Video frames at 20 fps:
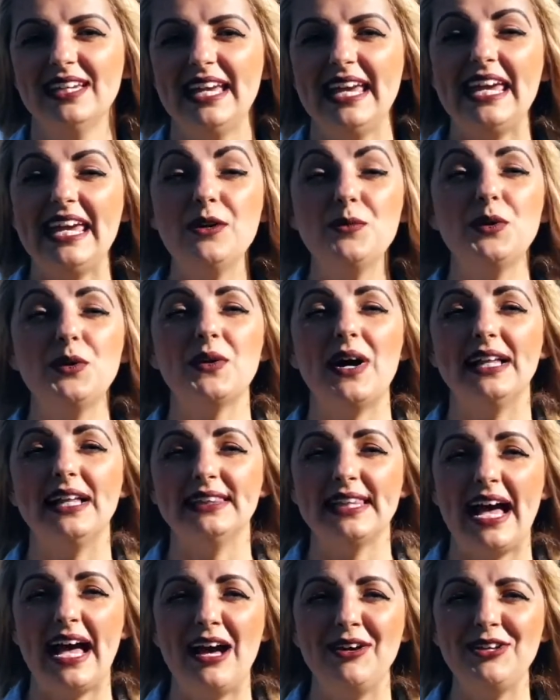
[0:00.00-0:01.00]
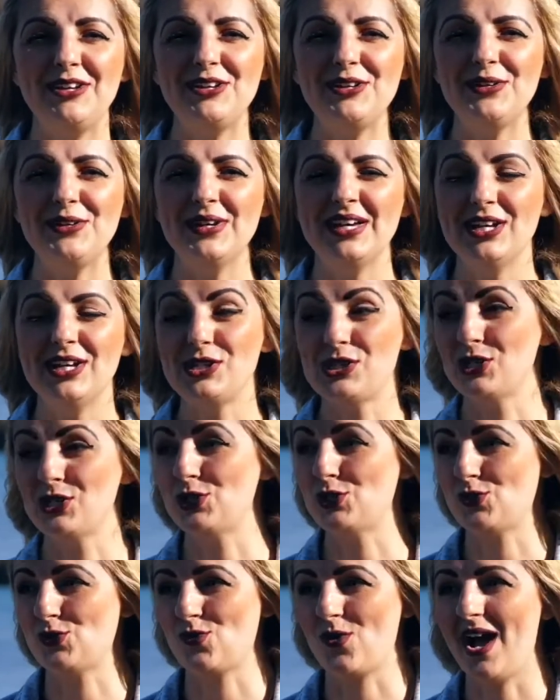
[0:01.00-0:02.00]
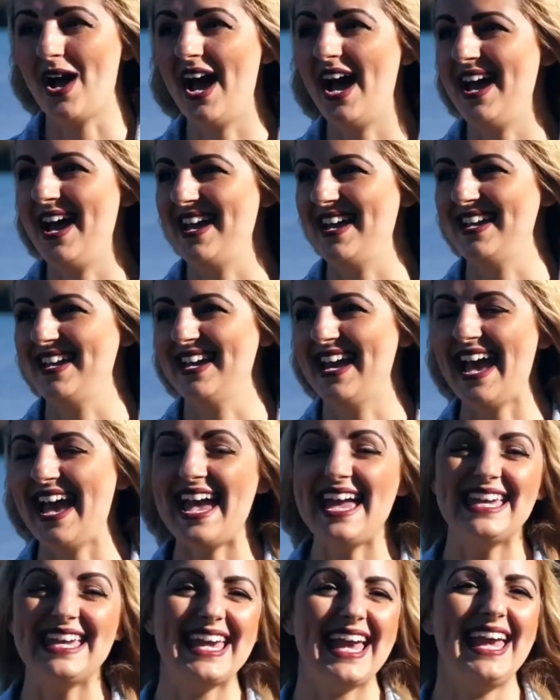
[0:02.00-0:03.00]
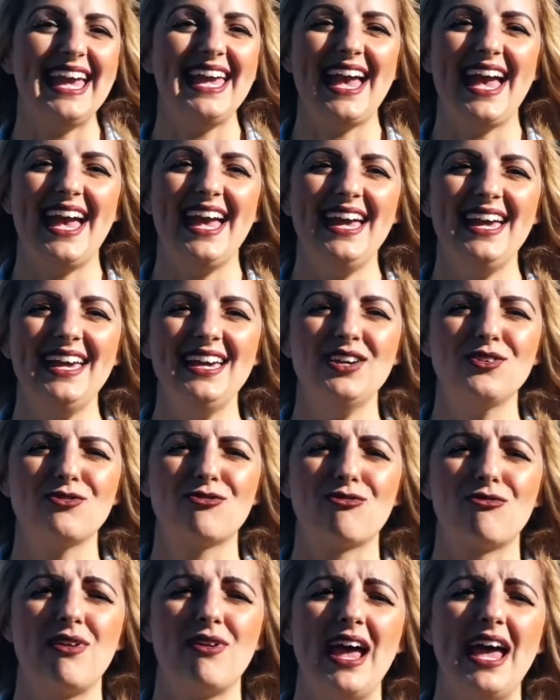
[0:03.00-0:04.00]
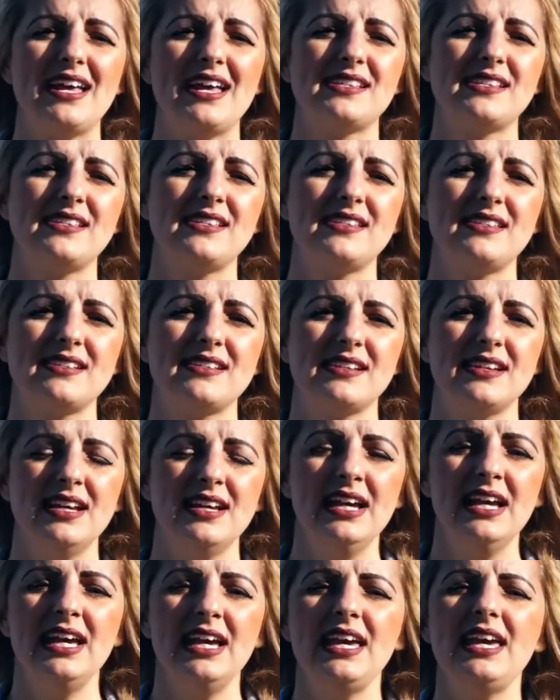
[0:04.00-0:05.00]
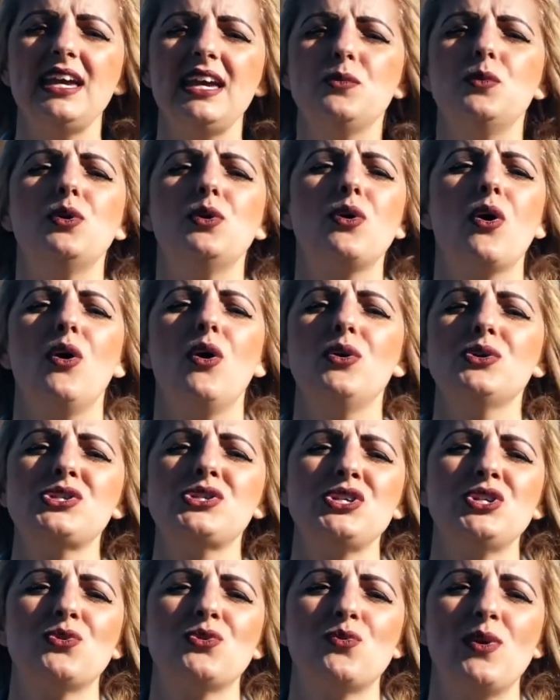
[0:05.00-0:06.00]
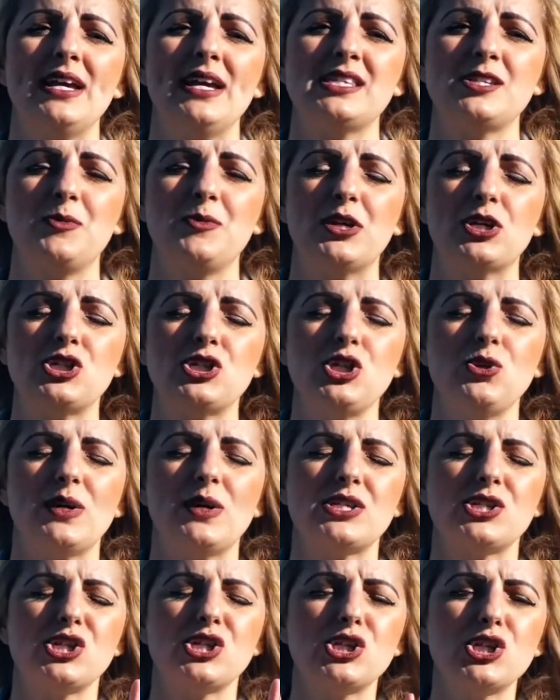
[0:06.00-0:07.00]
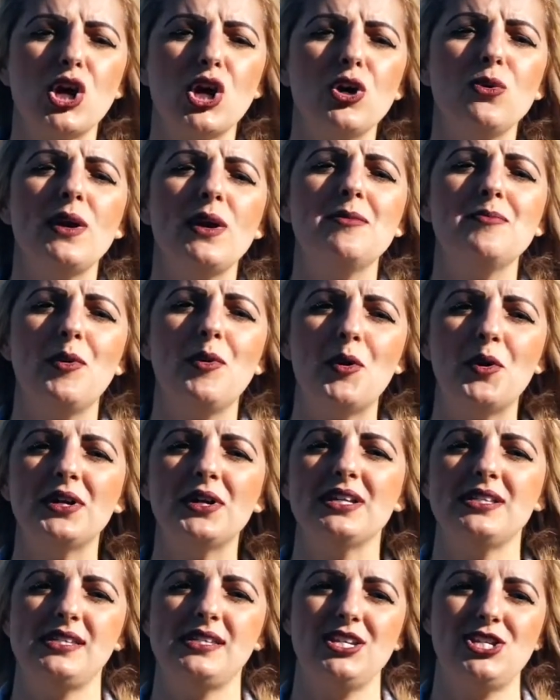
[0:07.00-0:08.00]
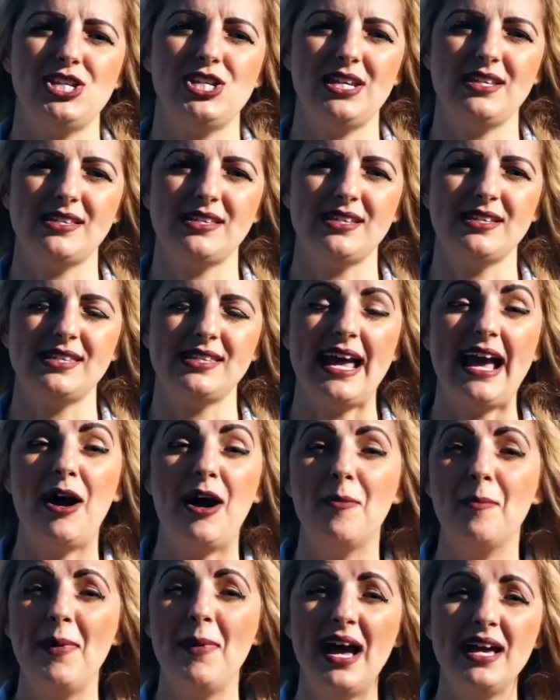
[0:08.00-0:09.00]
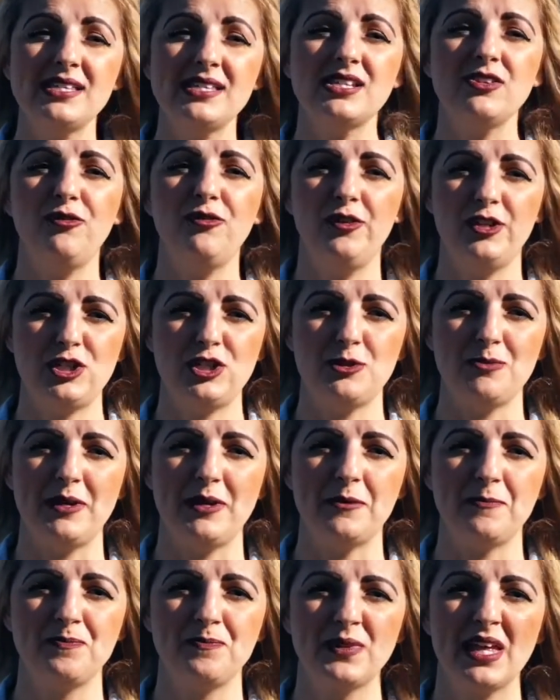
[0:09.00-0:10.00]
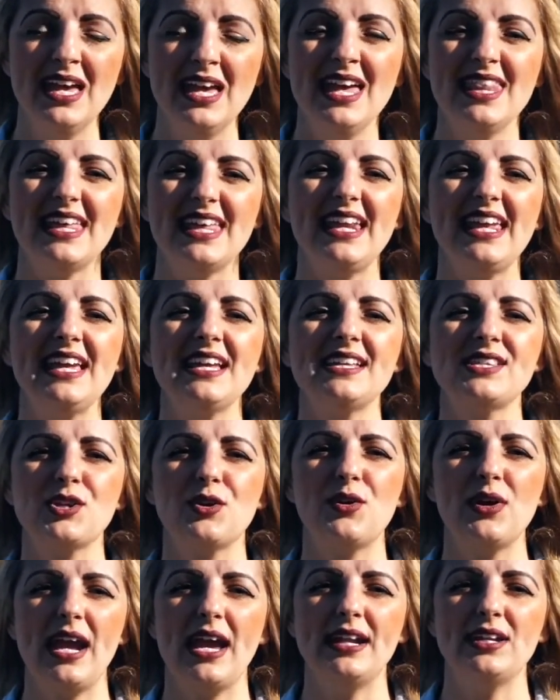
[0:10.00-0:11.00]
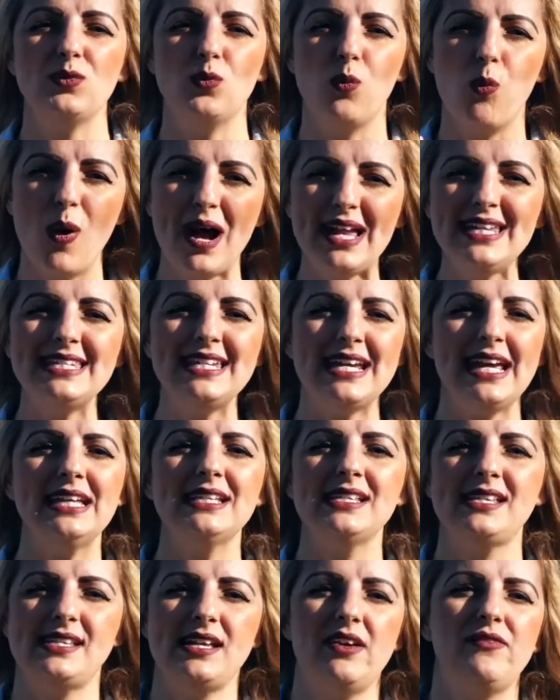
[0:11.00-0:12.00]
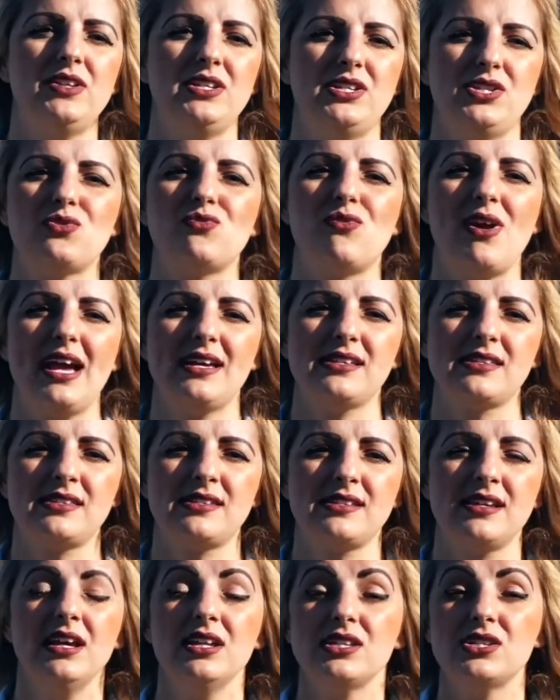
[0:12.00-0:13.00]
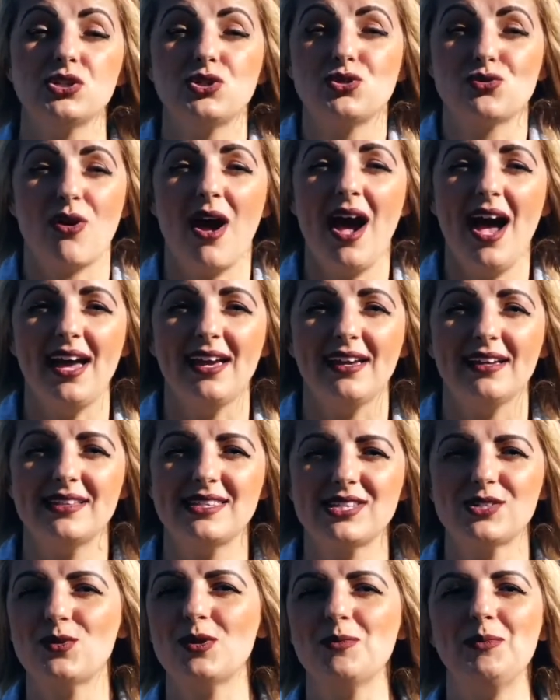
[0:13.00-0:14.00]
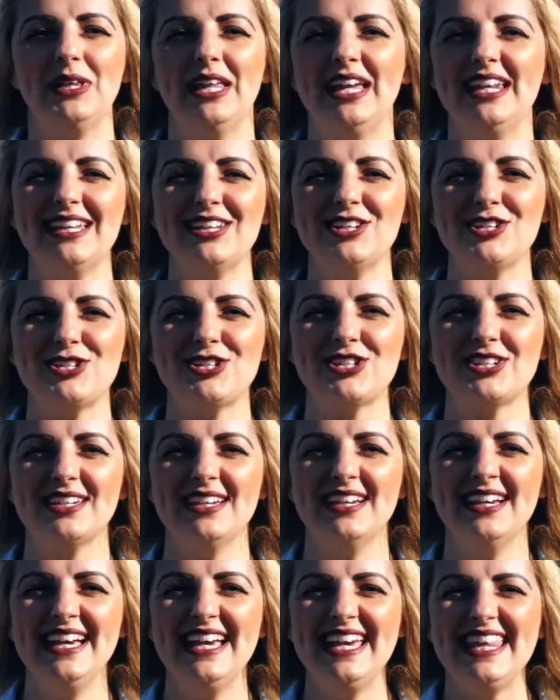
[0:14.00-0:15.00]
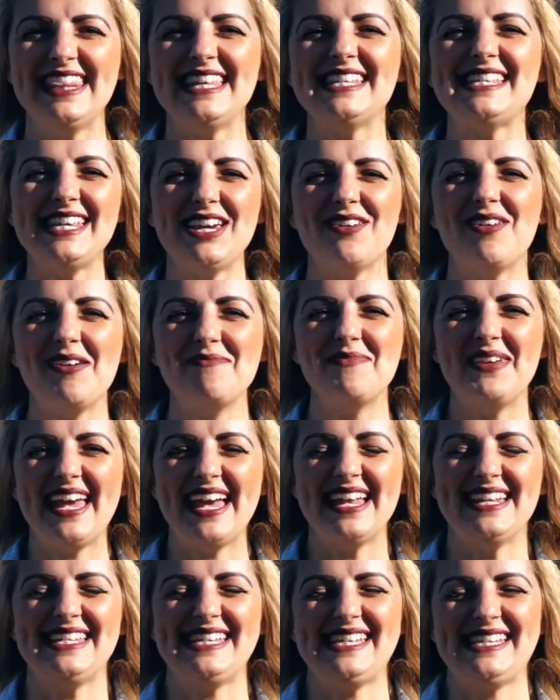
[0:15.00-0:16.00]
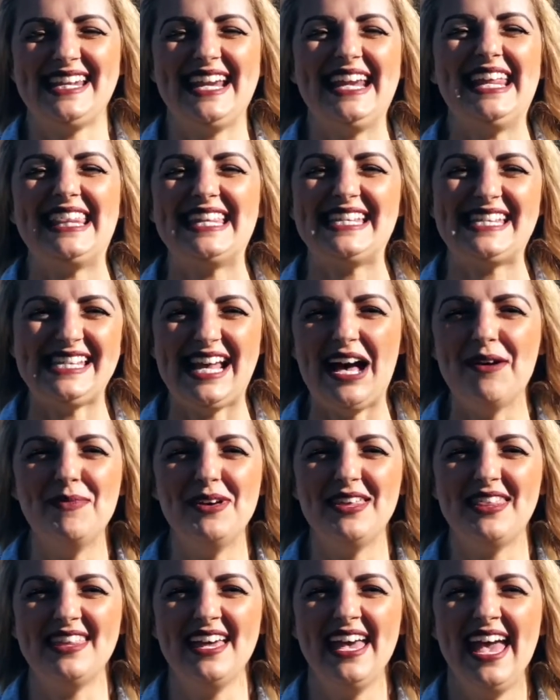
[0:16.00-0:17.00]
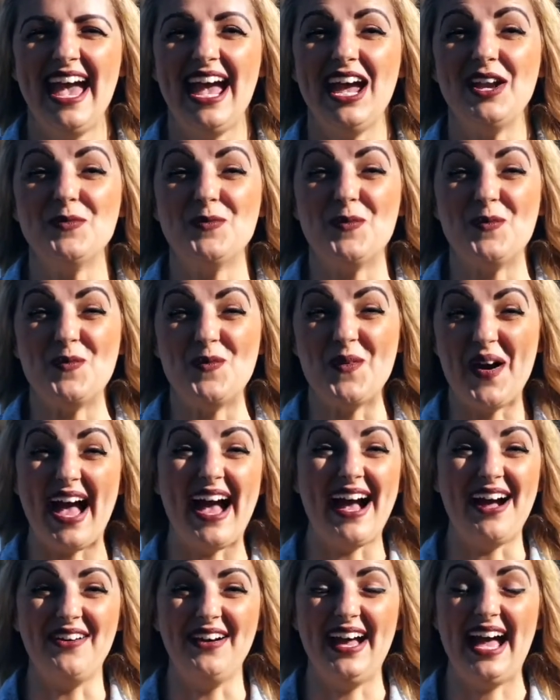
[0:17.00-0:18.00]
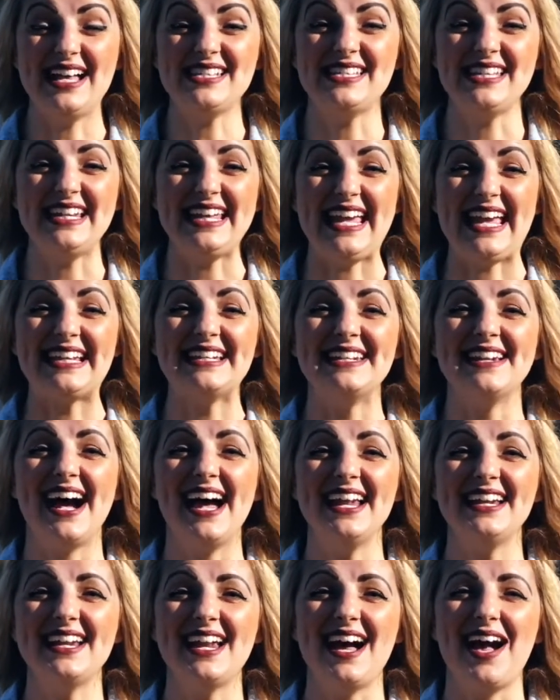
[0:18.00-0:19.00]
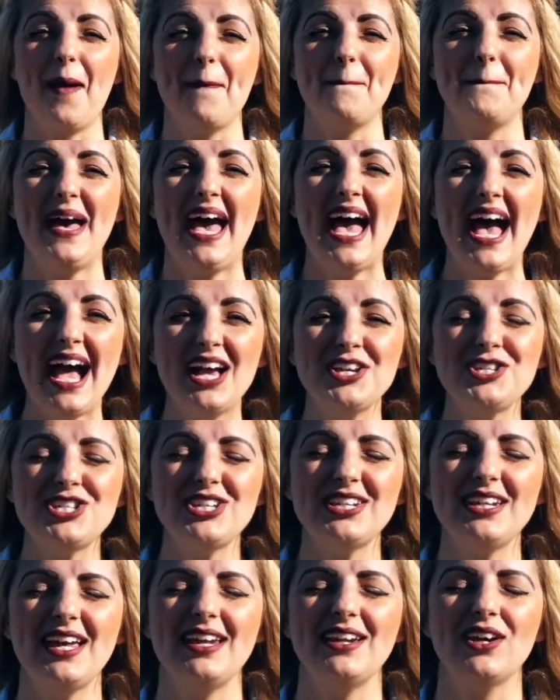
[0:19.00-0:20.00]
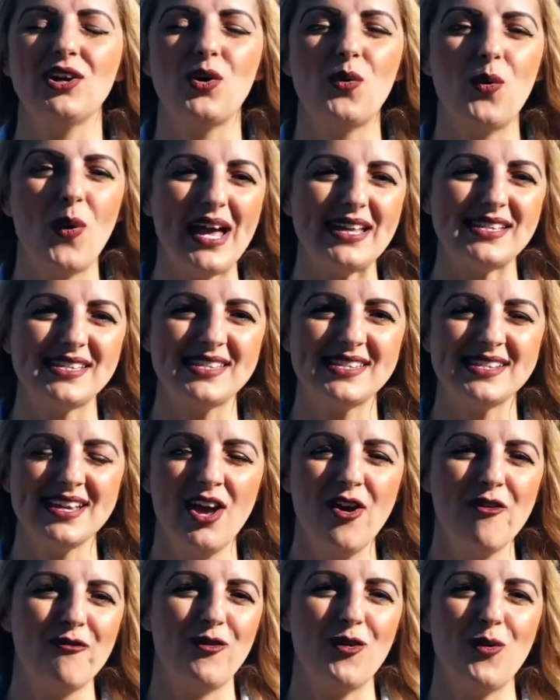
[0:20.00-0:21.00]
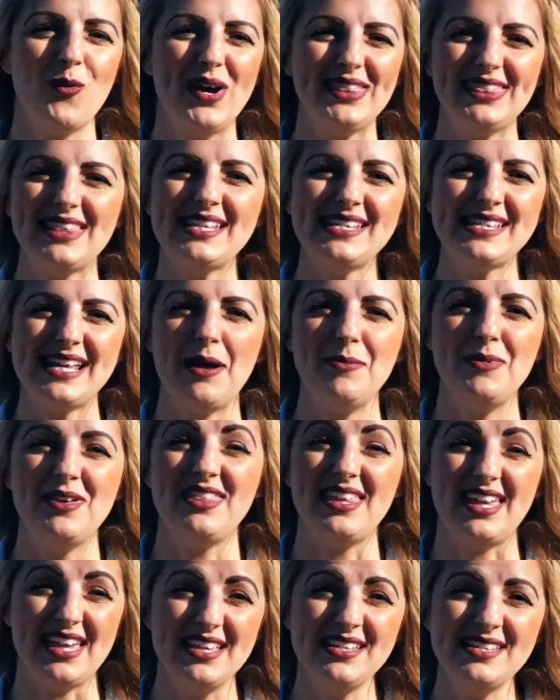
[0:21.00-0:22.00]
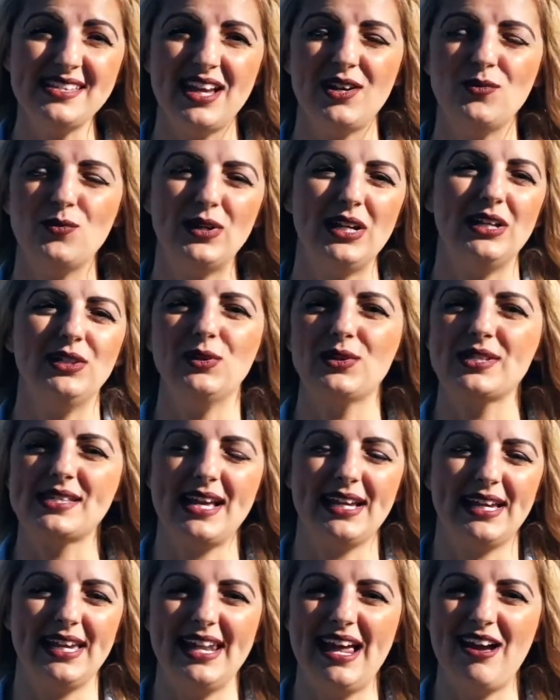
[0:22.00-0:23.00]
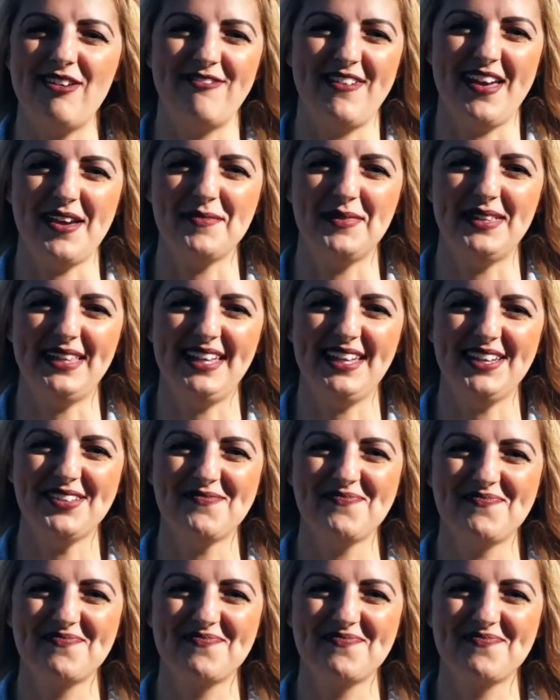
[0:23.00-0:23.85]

He will allow you to dry, aka rest. He will cause you to rest because you are so important to Jesus, our master fisherman, that he has created one day in seven to rest, to dry, to replenish. This year I began to study the Sabbath, and wow, has it ignited a passion and a quest for what the Sabbath is and what it looks like in our family.